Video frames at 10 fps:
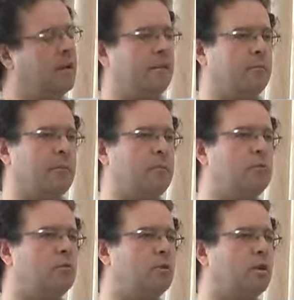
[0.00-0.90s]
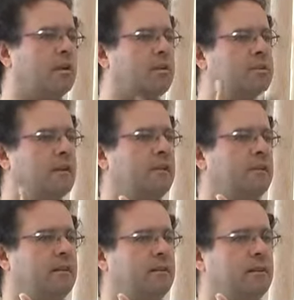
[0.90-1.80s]
And the people who work
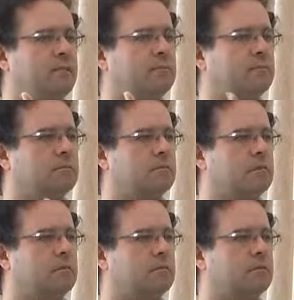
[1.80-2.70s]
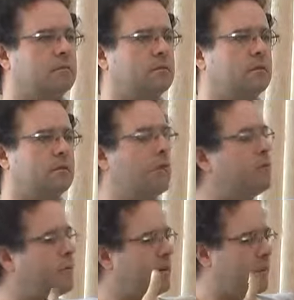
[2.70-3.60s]
outside, they
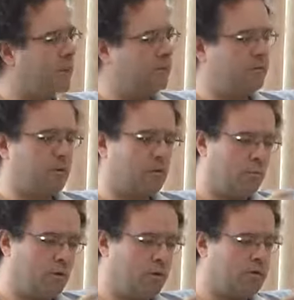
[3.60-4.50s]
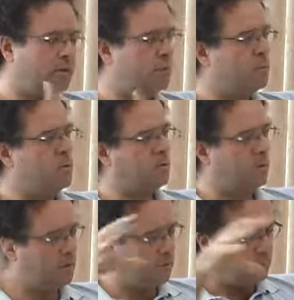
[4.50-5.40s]
offer their money for the community, and you put
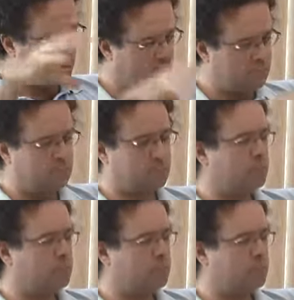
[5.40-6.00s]
all in one